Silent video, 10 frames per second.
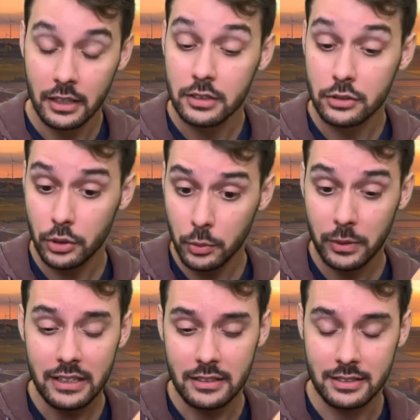2
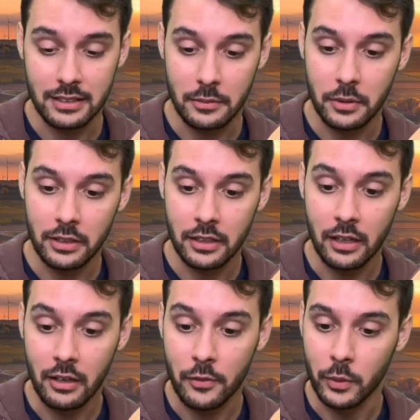weeks, said Martin
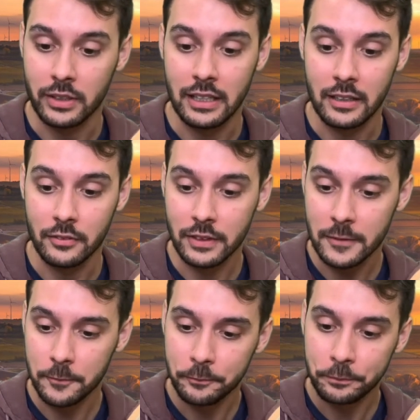
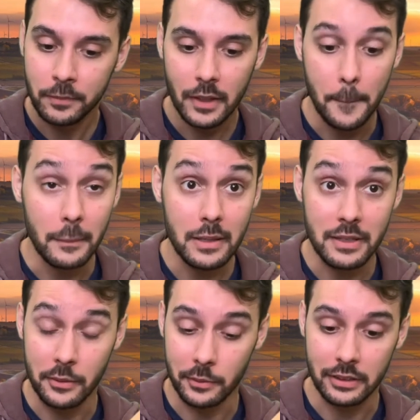authoritatively. "Maybe
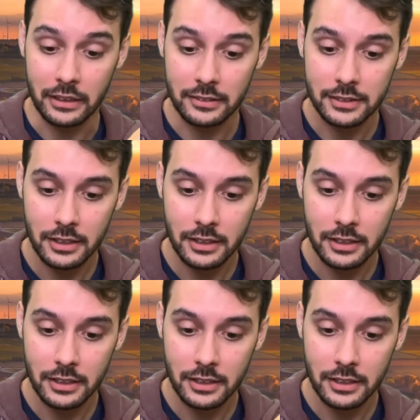3.